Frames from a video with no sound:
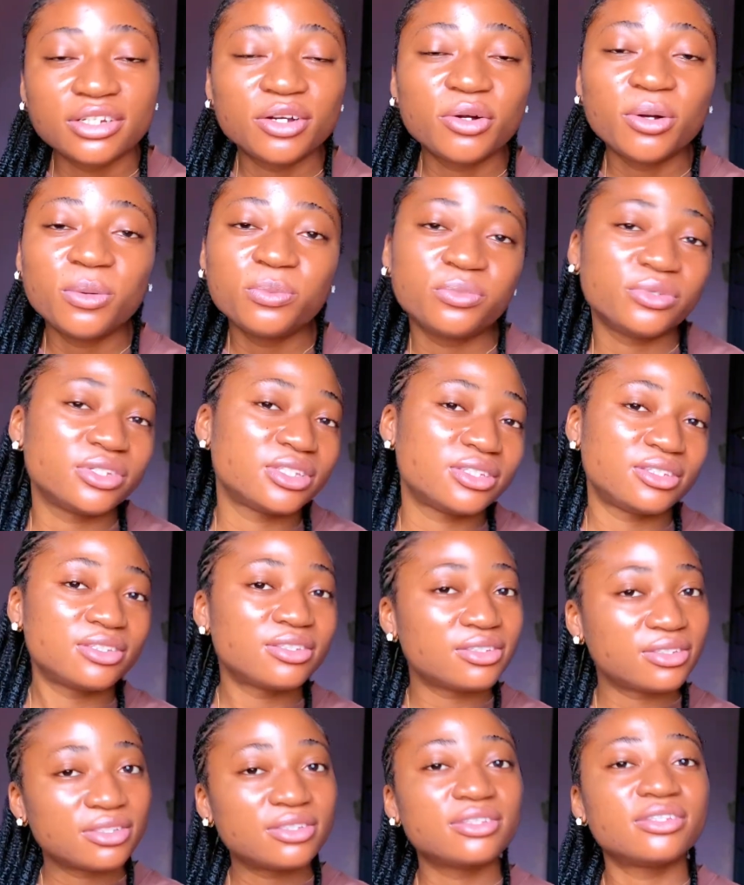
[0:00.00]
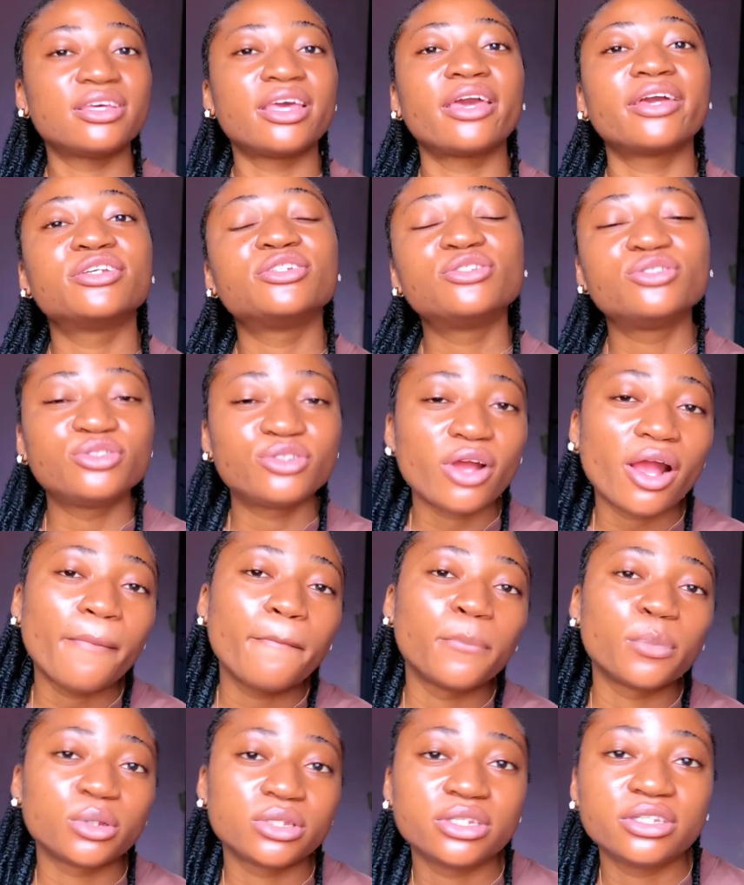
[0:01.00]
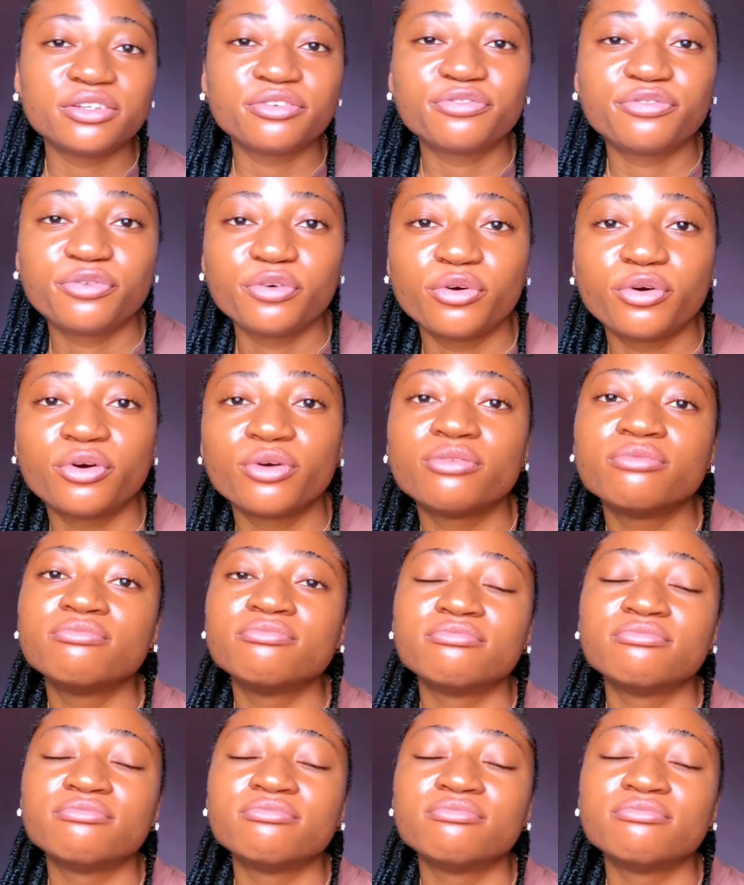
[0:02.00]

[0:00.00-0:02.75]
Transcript: come with extra money for